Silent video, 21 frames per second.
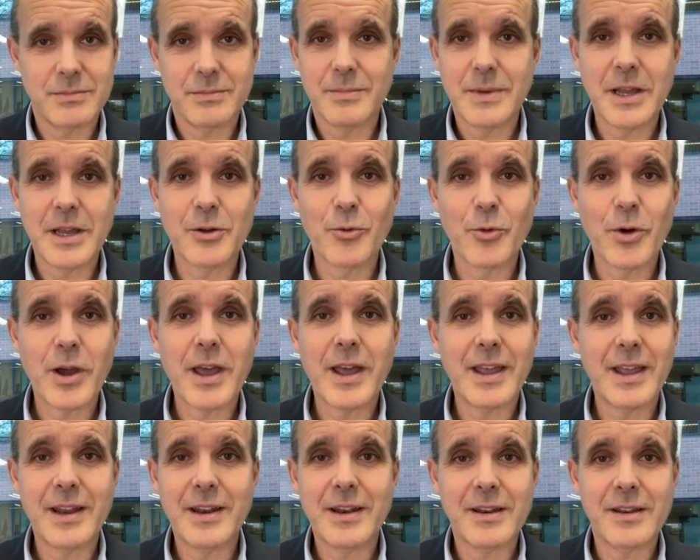by the
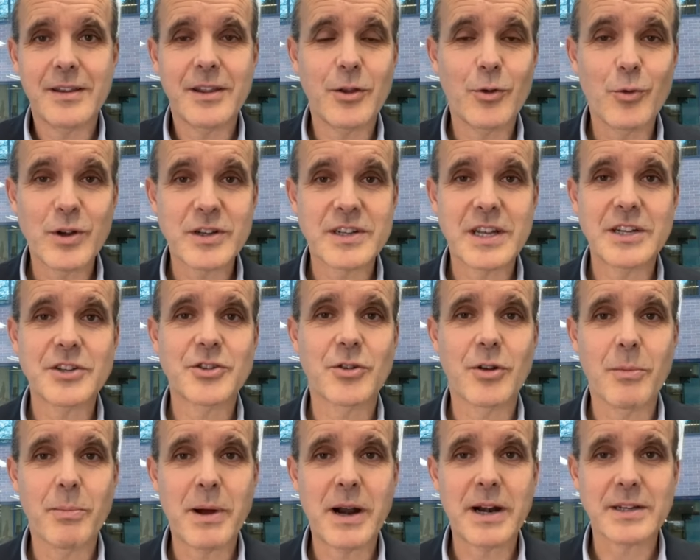way, in the US
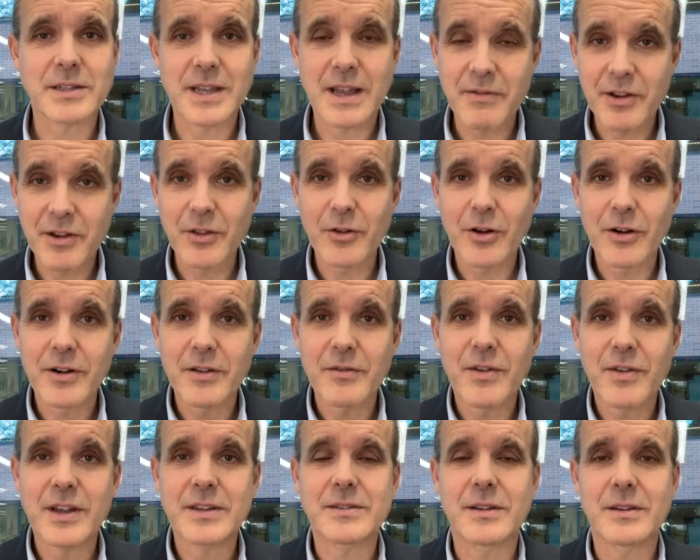national parks, every dollar
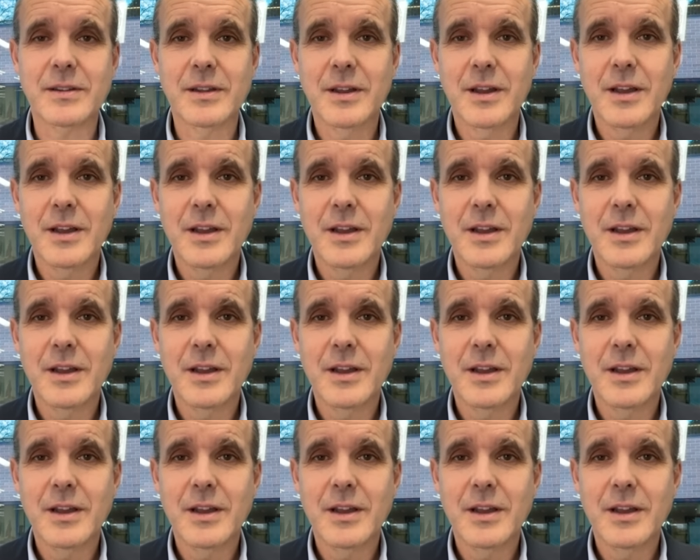invested